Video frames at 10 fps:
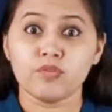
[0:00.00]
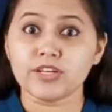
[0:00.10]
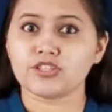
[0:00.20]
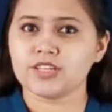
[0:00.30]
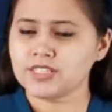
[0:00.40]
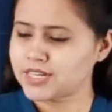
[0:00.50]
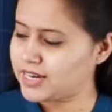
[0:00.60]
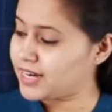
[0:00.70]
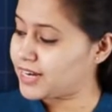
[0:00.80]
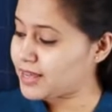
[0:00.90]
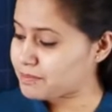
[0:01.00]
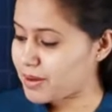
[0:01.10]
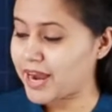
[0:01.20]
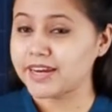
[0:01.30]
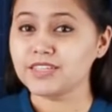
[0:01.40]
which is clearly
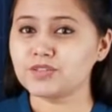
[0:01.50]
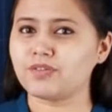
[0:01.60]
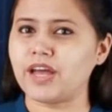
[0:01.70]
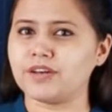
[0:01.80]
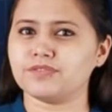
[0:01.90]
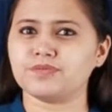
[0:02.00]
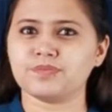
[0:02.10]
-5.